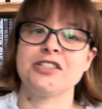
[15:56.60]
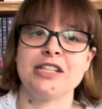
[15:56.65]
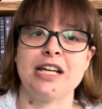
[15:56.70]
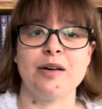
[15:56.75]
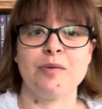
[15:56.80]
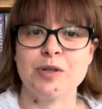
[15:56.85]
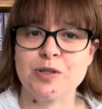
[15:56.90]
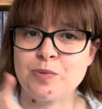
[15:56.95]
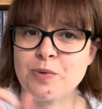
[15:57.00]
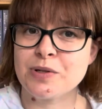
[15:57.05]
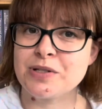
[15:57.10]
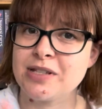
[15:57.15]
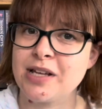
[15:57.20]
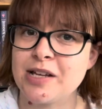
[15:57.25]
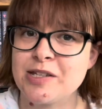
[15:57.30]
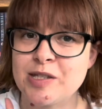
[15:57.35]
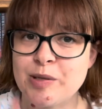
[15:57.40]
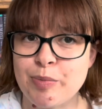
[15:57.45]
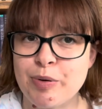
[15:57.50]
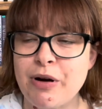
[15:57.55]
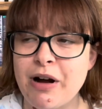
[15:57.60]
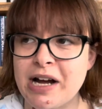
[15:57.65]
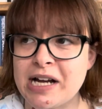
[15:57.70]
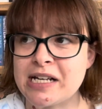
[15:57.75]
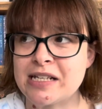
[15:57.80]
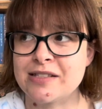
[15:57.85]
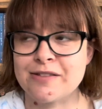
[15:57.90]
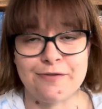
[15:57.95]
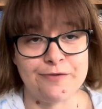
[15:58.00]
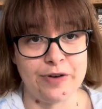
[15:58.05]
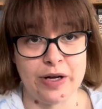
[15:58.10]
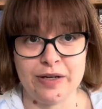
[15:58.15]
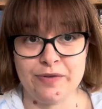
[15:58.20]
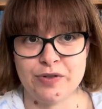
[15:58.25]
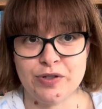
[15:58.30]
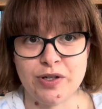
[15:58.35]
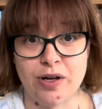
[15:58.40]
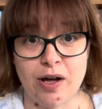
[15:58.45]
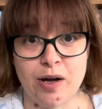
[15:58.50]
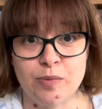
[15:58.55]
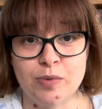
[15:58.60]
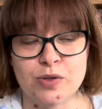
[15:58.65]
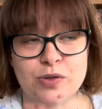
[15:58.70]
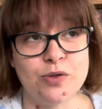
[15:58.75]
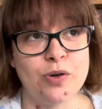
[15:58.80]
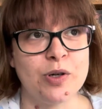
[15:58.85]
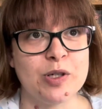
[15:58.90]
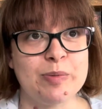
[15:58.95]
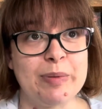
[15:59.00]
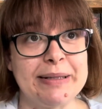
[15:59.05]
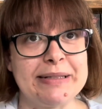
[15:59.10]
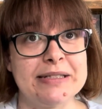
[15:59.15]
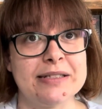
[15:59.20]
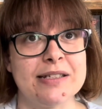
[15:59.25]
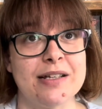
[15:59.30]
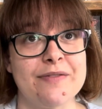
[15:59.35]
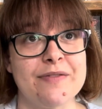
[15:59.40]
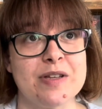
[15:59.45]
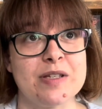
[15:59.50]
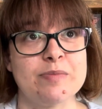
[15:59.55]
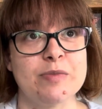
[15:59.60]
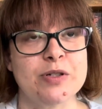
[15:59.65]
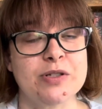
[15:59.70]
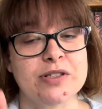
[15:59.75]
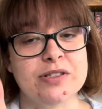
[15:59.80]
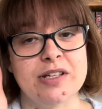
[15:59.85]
year, which was a surprise 5-star. I was not expecting to love it as much as